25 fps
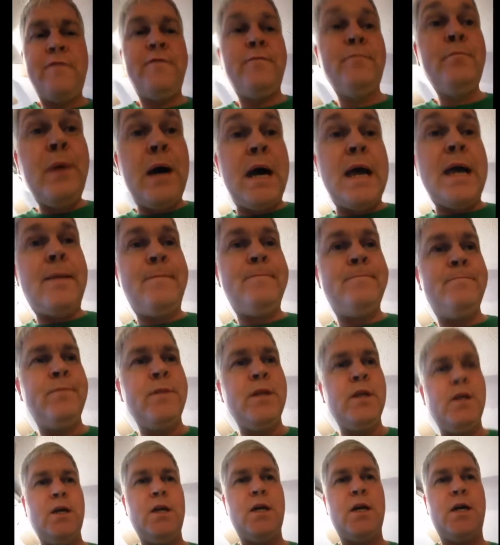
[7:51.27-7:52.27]
off, but
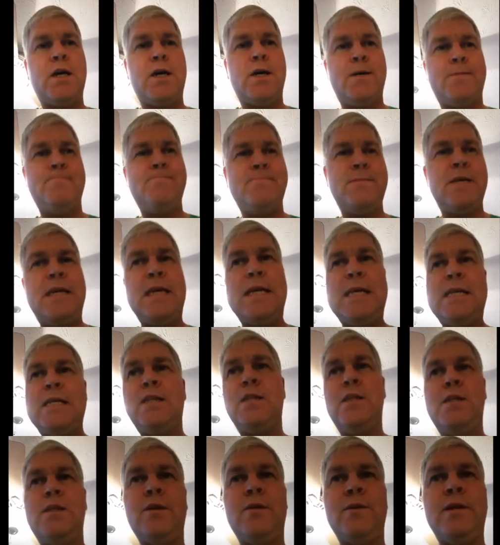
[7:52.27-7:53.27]
the
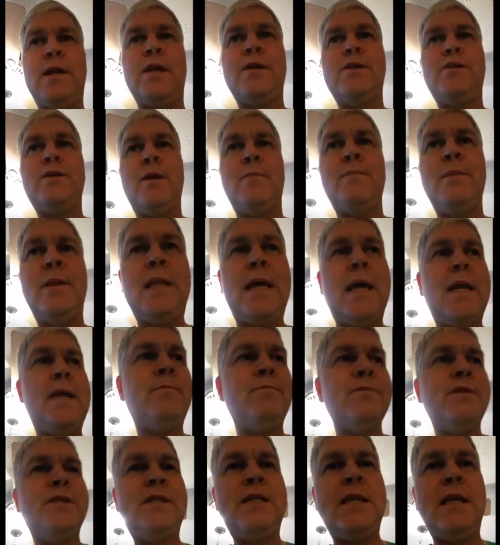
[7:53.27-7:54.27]
heat is still there. So I'm gonna let
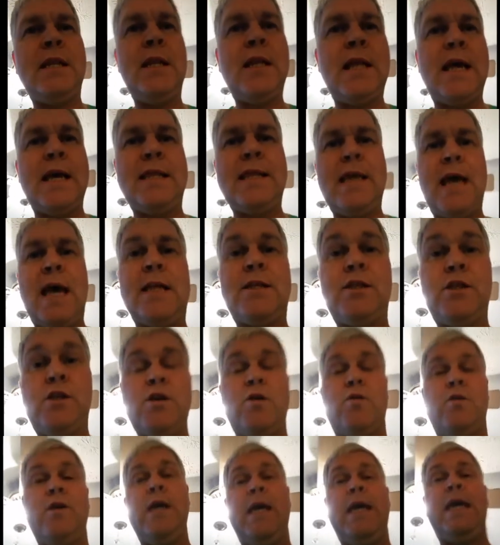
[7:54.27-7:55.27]
them sit like that.
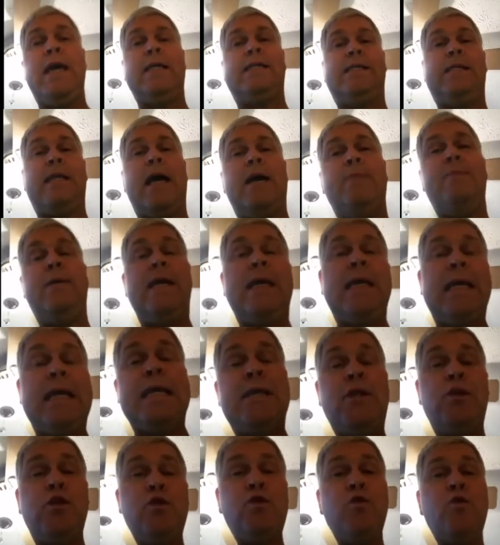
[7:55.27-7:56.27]
So it's time to get
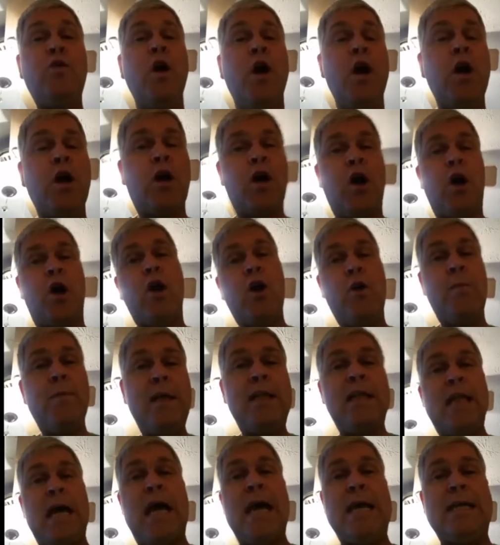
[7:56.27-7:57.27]
into
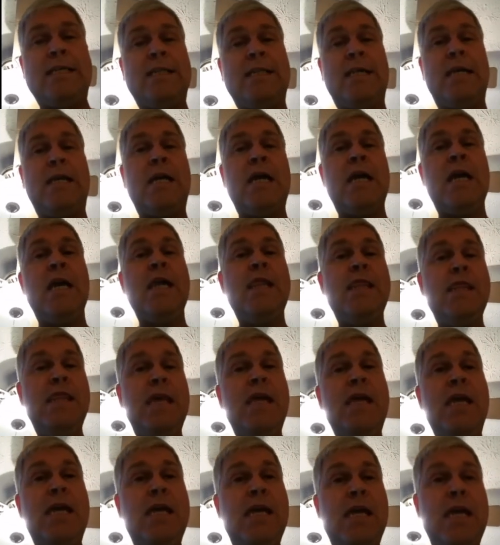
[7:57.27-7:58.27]
caramelizing
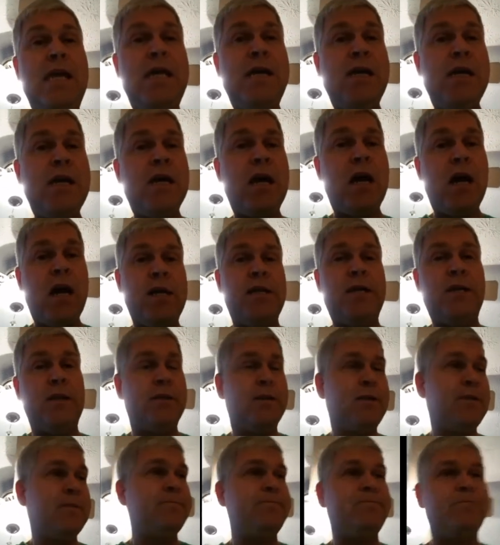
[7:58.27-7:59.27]
the
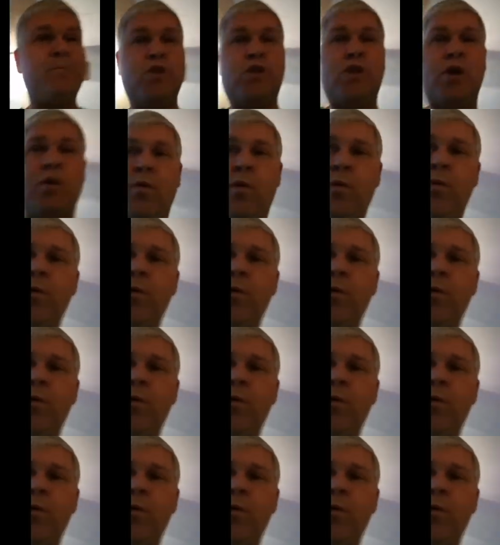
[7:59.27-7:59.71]
onions. So